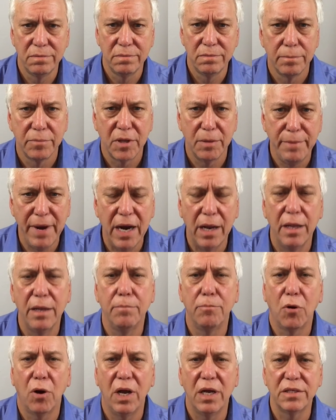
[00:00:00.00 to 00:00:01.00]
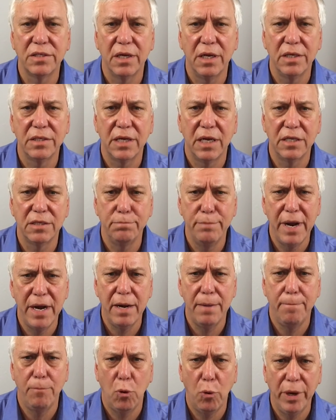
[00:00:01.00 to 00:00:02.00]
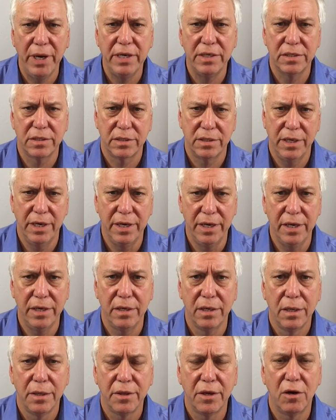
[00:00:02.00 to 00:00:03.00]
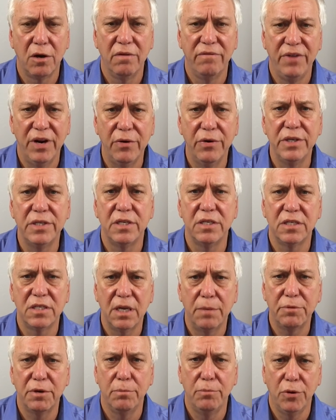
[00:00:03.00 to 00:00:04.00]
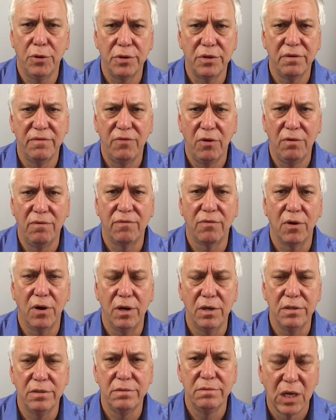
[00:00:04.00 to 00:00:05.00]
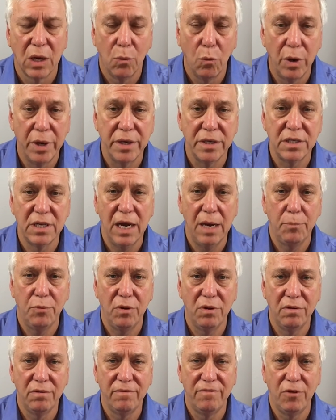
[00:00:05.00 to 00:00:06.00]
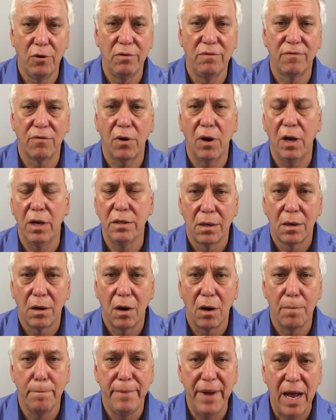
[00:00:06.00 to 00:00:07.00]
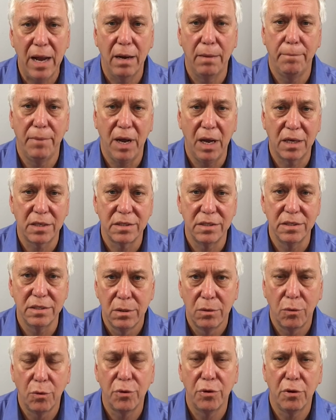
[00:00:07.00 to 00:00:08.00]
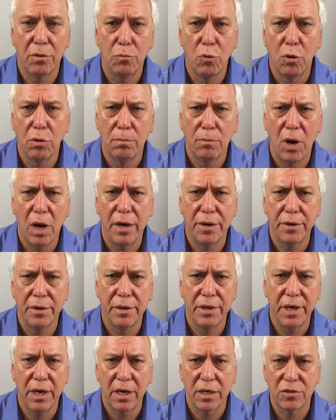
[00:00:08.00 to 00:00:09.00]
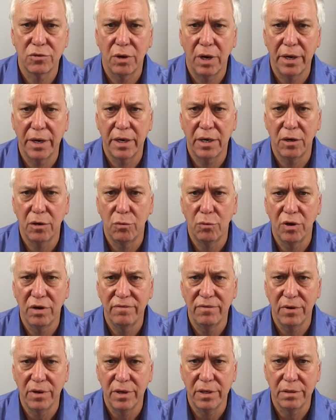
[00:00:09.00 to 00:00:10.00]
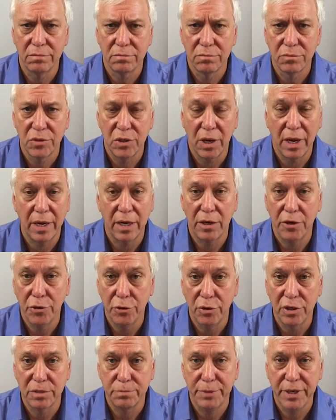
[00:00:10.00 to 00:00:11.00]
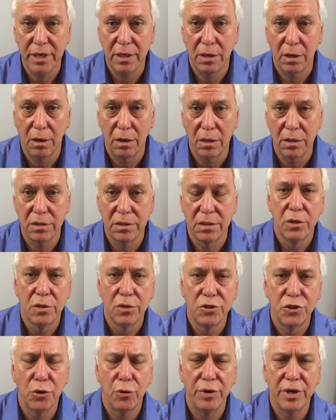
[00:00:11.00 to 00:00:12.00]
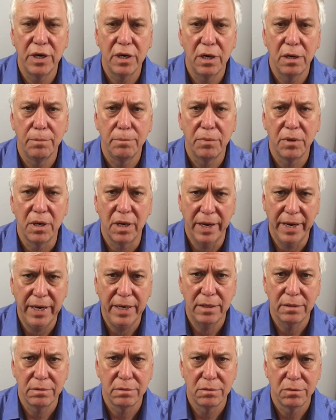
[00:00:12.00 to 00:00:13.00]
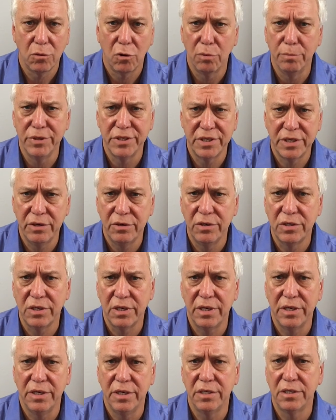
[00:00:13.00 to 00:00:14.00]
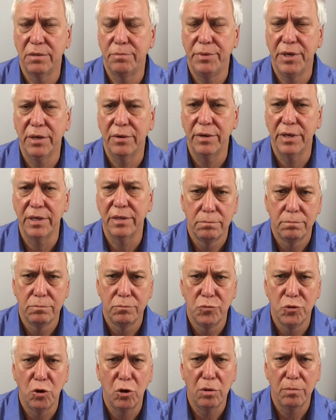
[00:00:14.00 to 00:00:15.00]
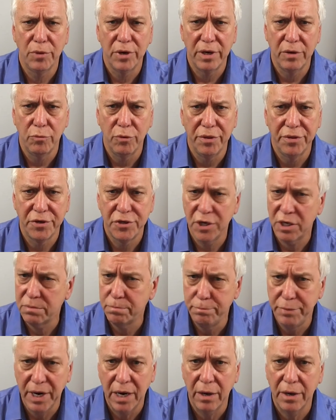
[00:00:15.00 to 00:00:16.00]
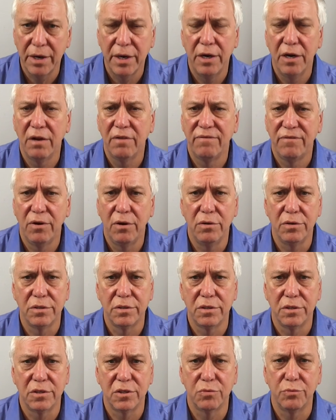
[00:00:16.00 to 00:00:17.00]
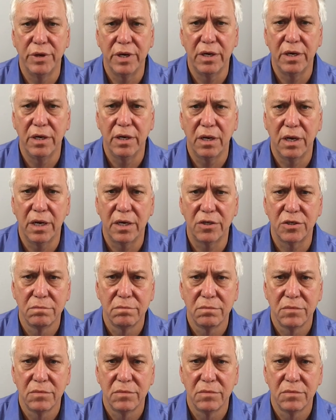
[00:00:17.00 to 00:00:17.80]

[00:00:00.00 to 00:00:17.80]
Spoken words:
The mail-in process has many points in it that are very susceptible to vote fraud. One example of vote fraud are ballot boxes, or their more modern electronic equivalent, like USB cards, showing up late or mysteriously disappearing, normally with just barely enough votes to swing the election.